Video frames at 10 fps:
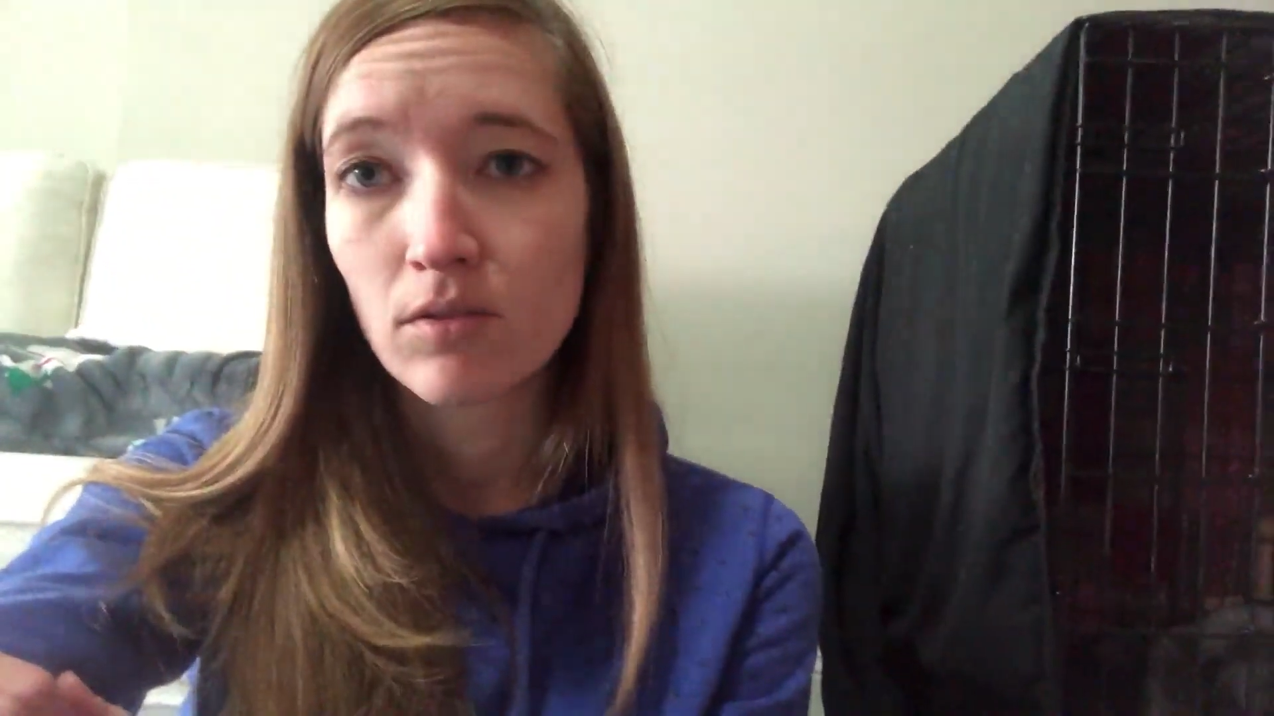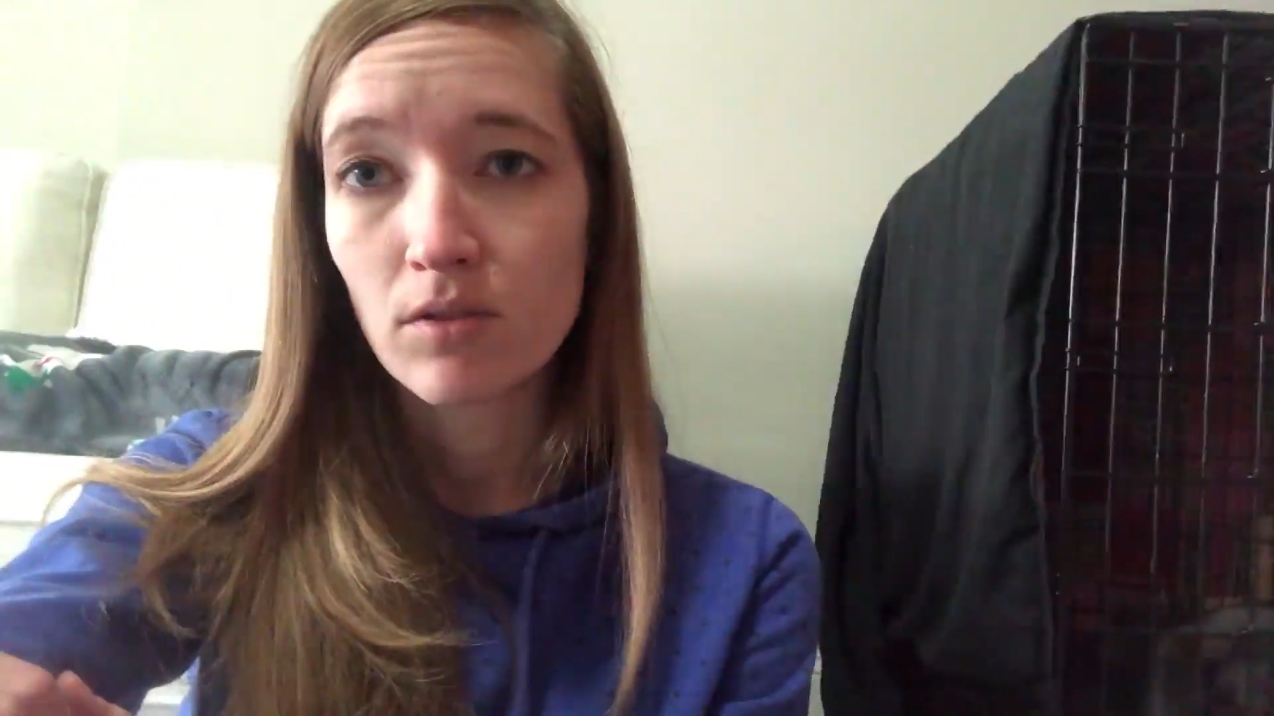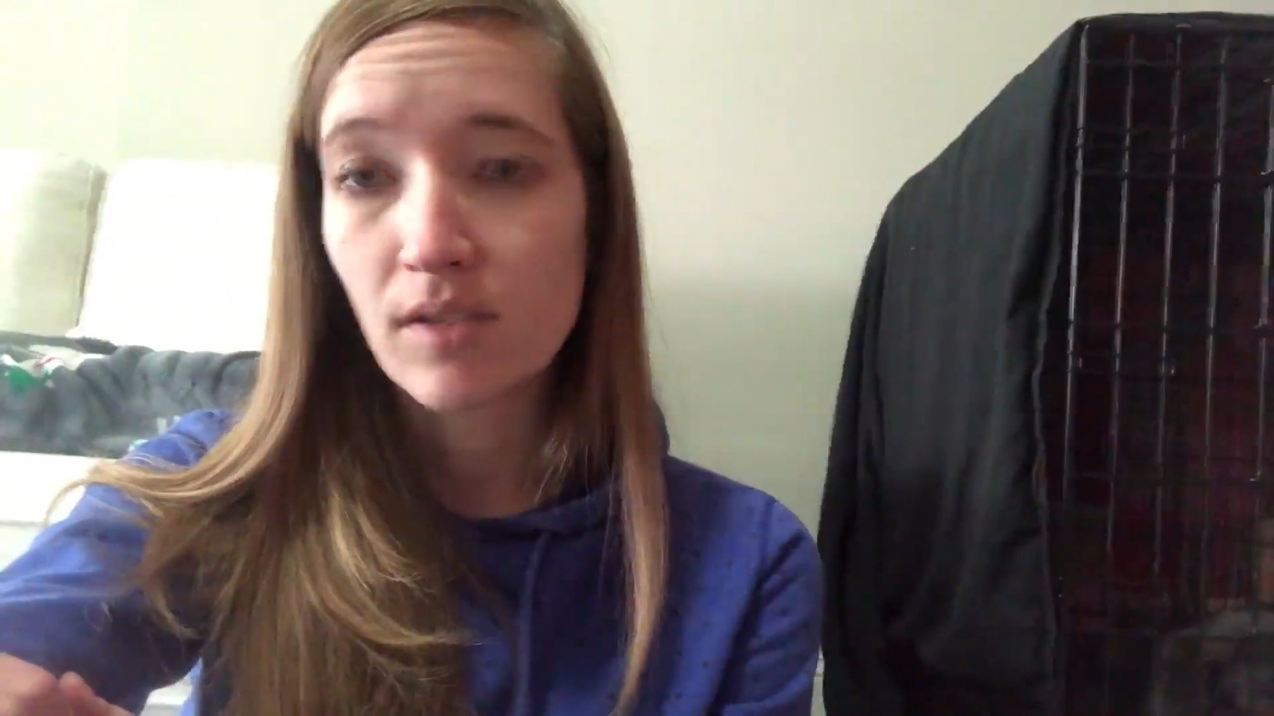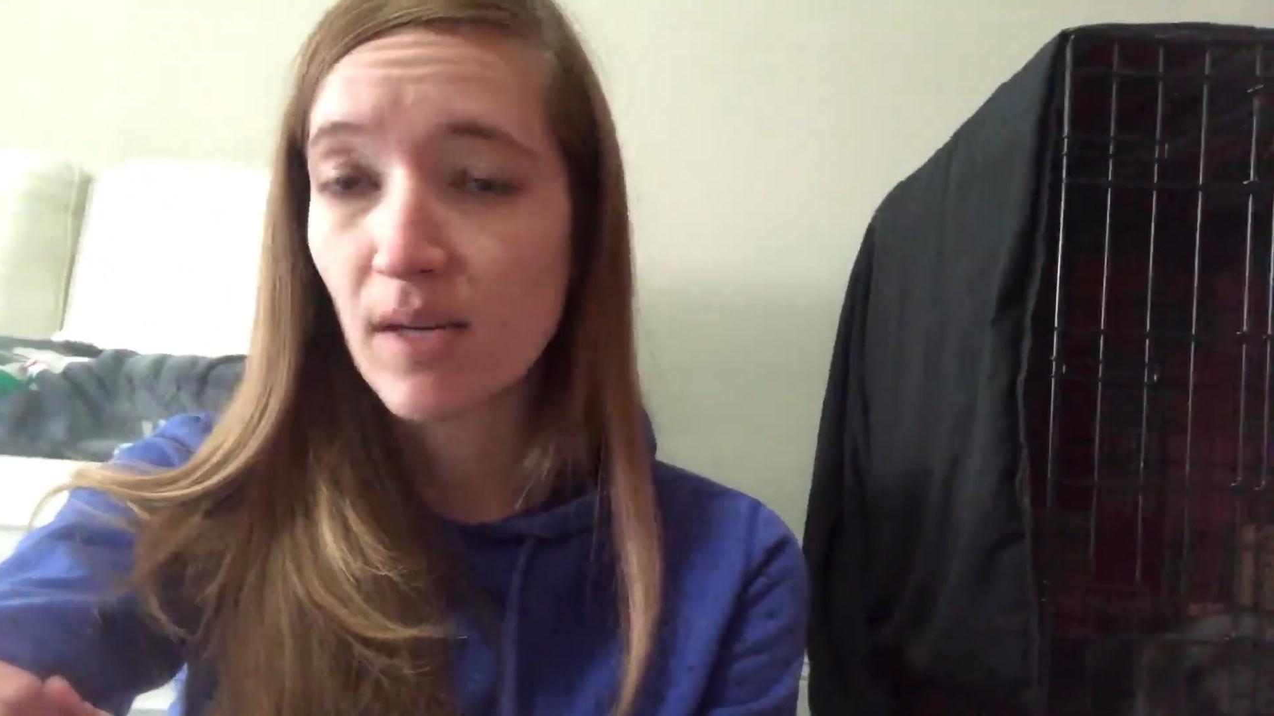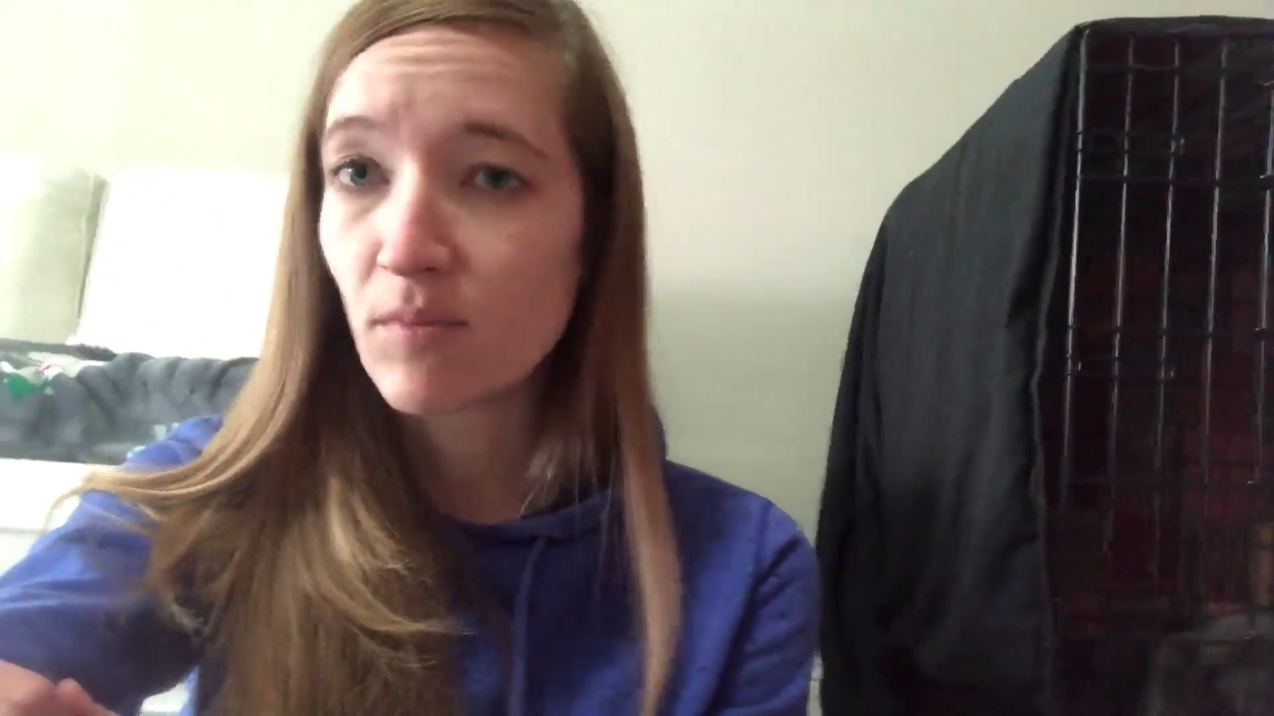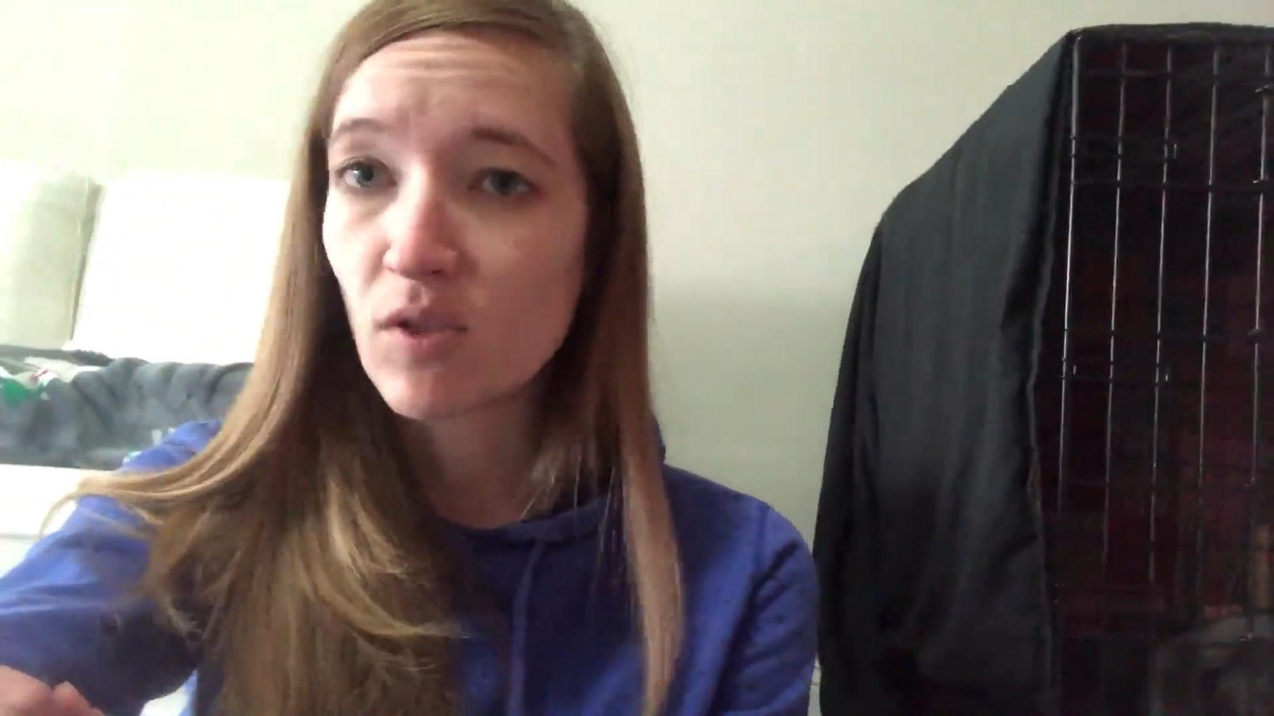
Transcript: the same